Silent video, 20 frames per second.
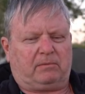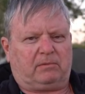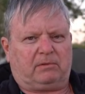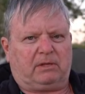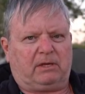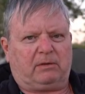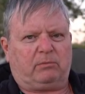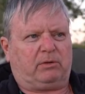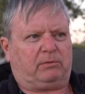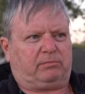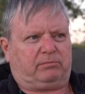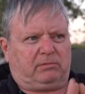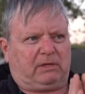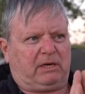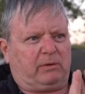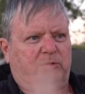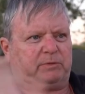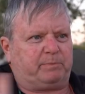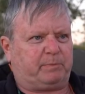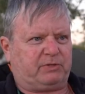
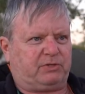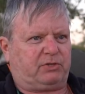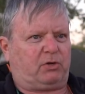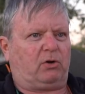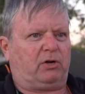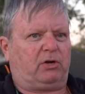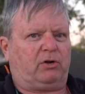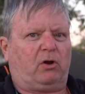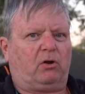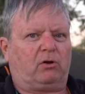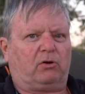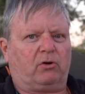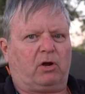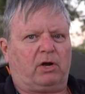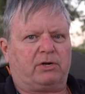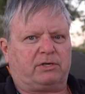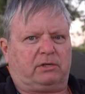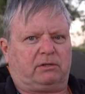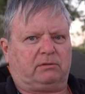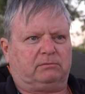I was persona non
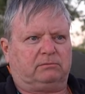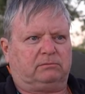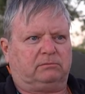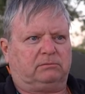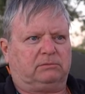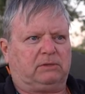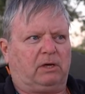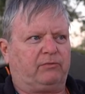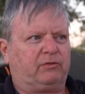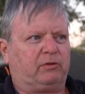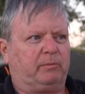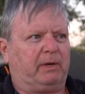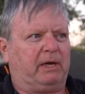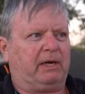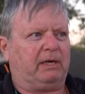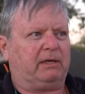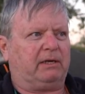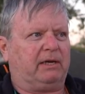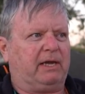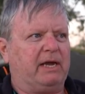grata. After
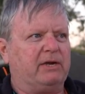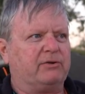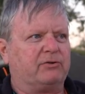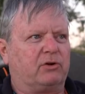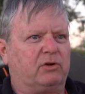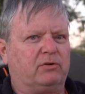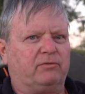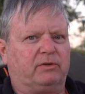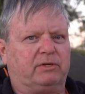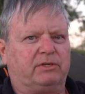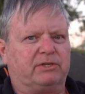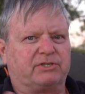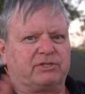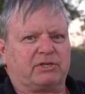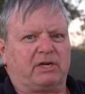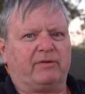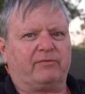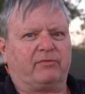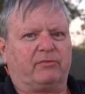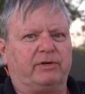my Land Rover
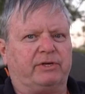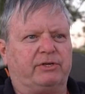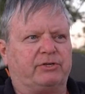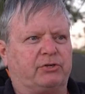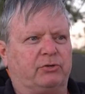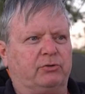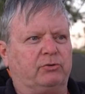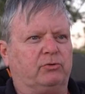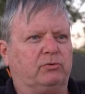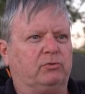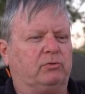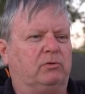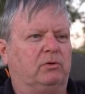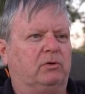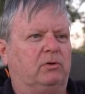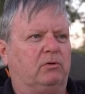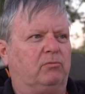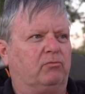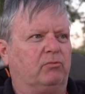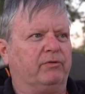Discovery 2
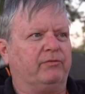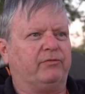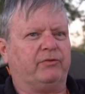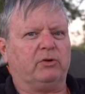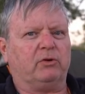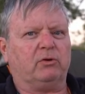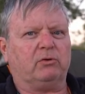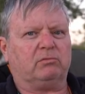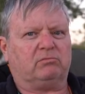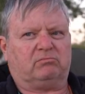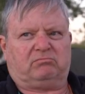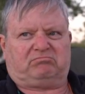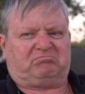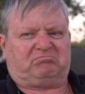review,